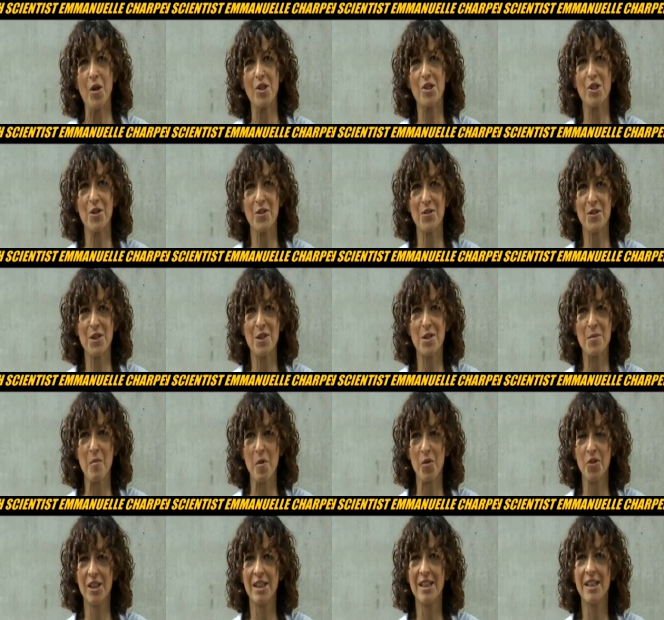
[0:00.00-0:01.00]
question this
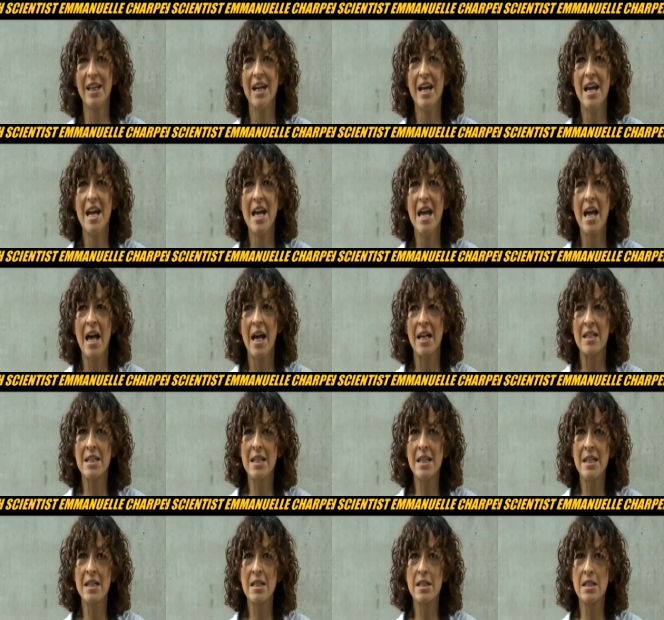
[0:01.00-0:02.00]
morning, I
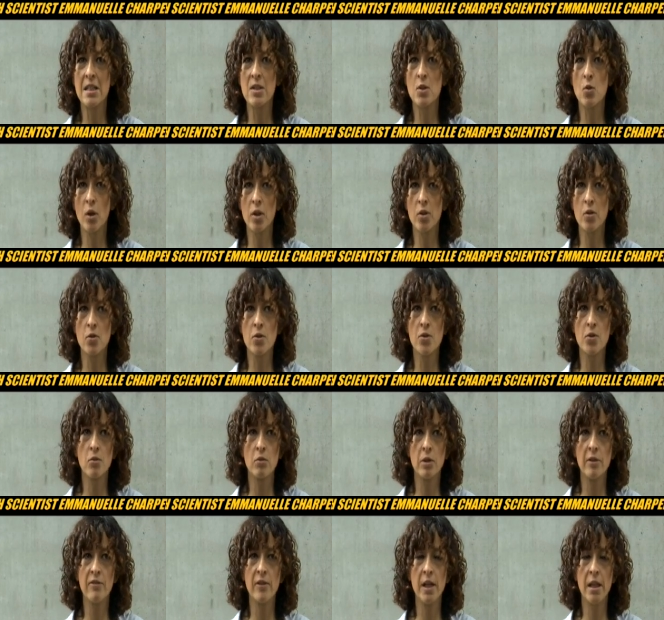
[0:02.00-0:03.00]
think it's, it's quite also
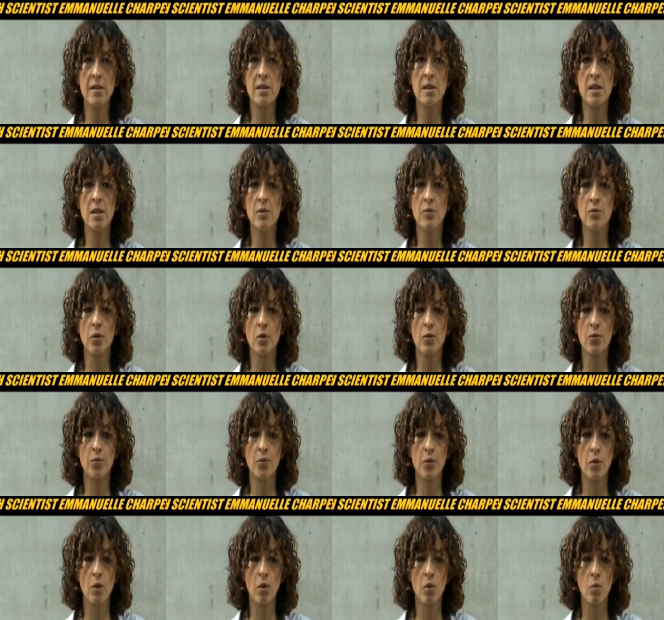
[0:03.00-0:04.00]
reflective
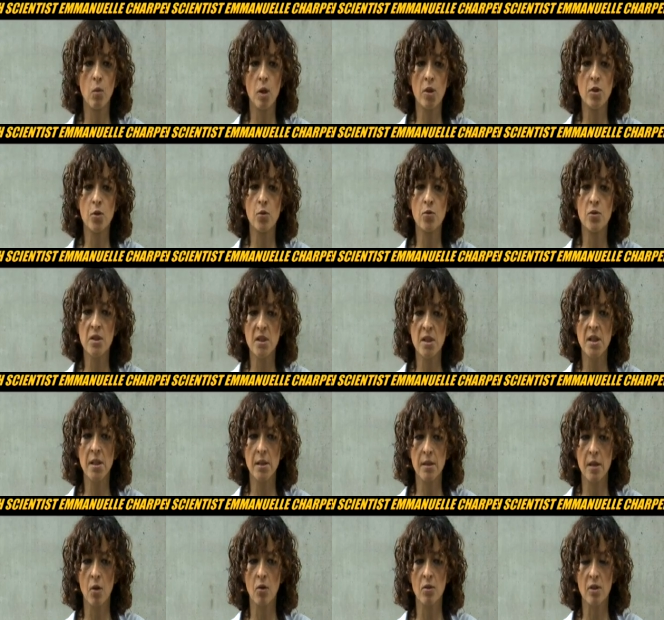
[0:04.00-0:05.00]
of uh, what you see
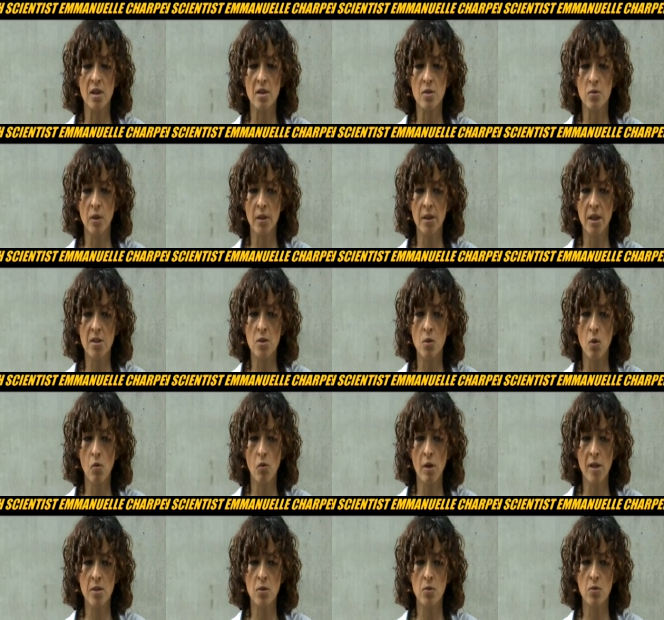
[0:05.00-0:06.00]
nowadays. One has
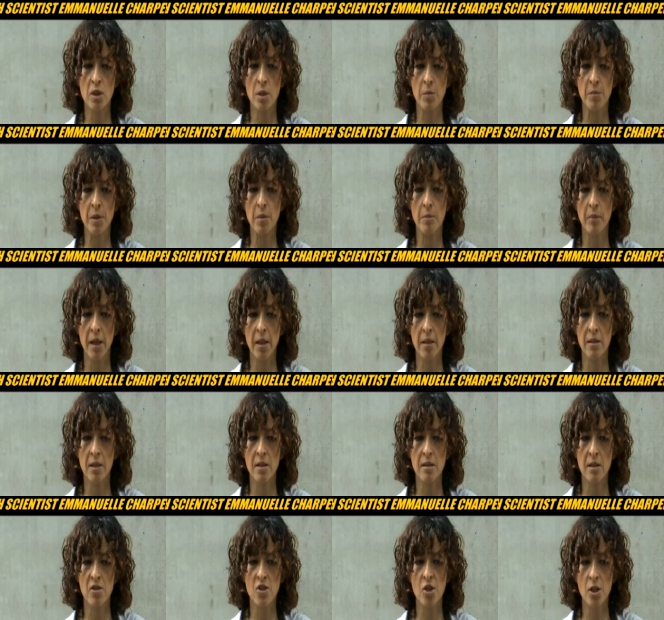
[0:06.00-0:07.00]
always to keep in mind
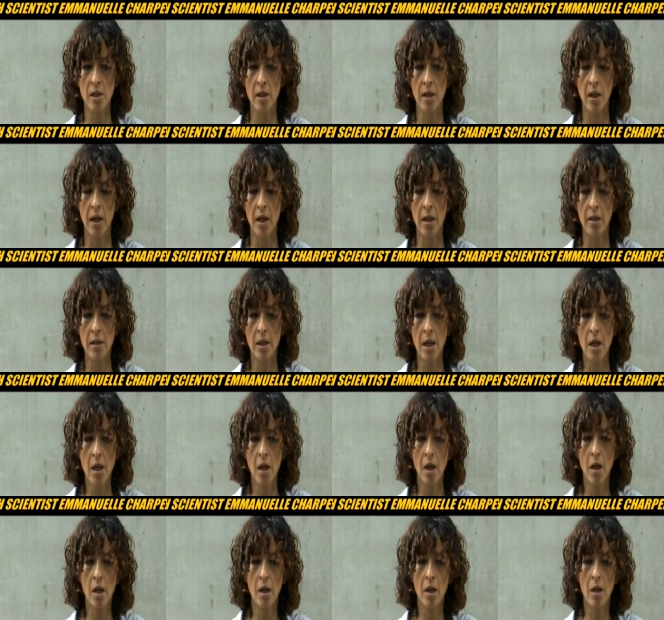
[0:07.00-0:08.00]
that in general,
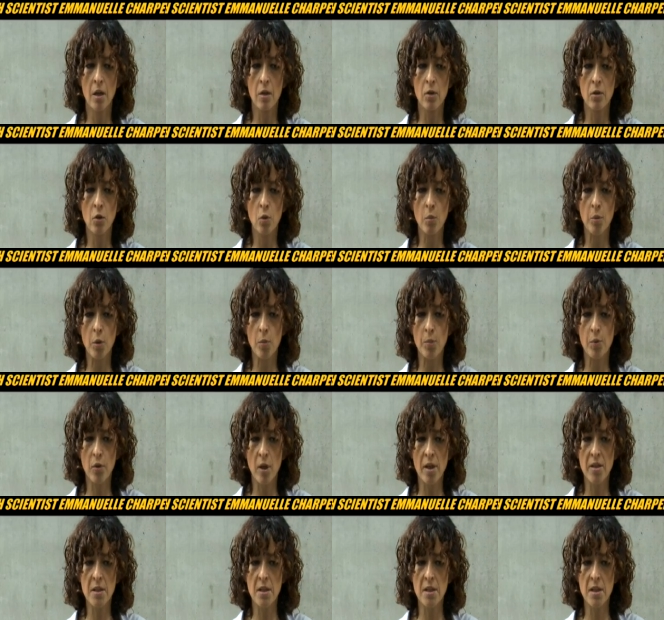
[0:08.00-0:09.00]
uh, Nobel
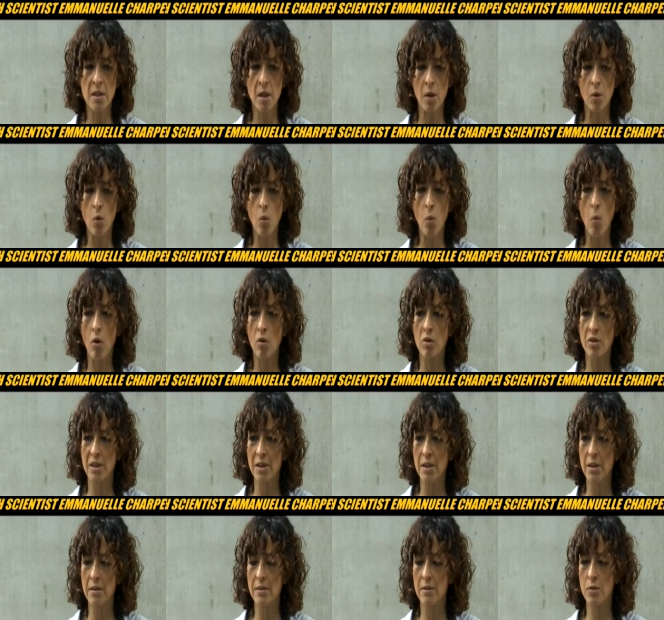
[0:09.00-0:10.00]
Prizes are
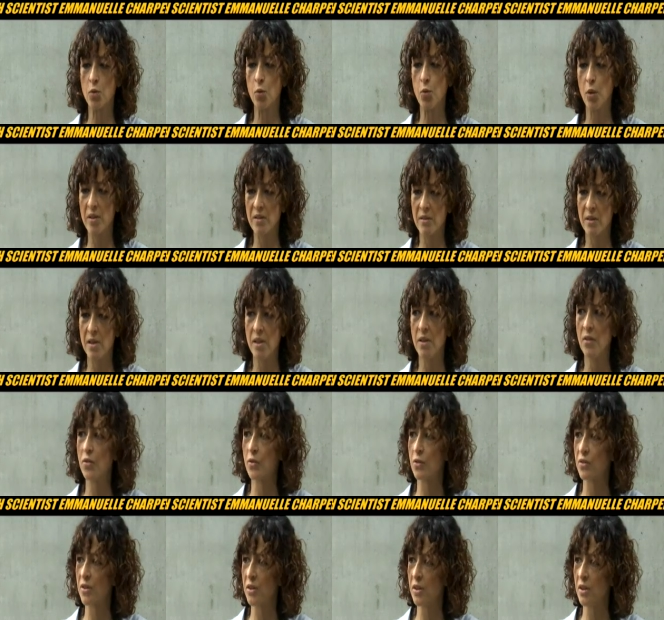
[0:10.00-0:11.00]
awarded 20,
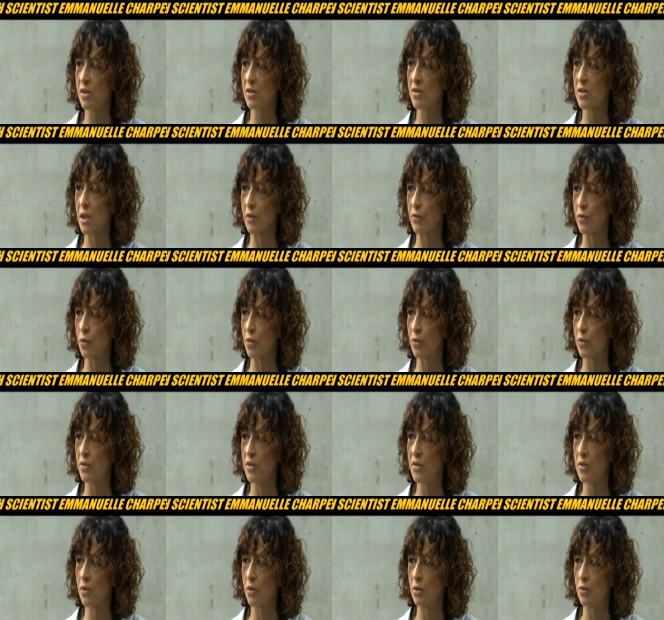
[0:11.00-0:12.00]
30 years after the
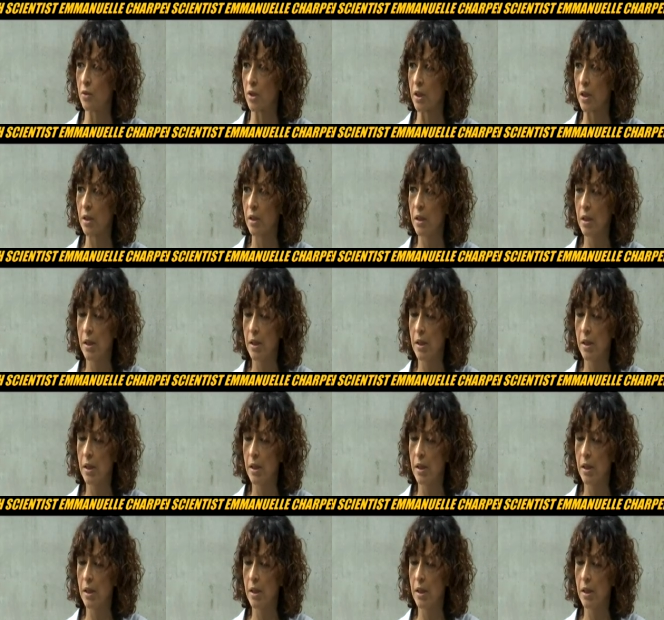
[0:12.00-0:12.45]
discovery.